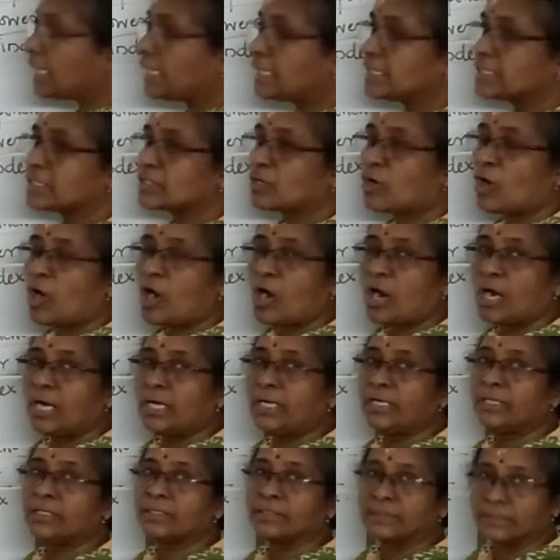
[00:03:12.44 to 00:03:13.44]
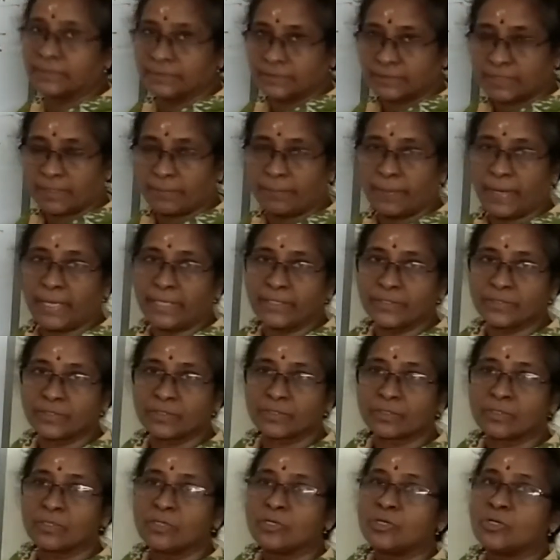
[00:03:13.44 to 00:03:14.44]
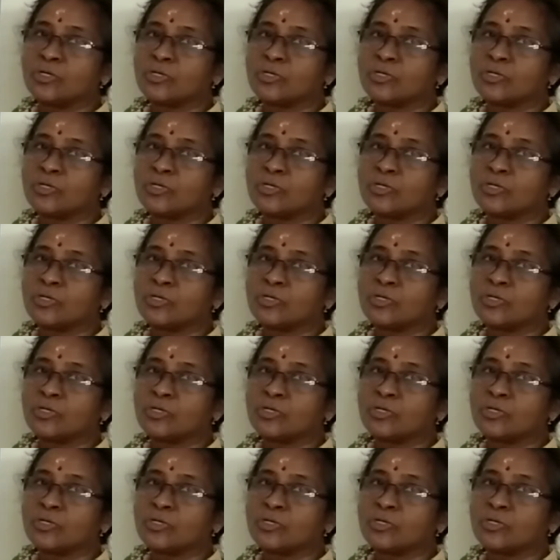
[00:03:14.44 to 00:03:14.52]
is called the base.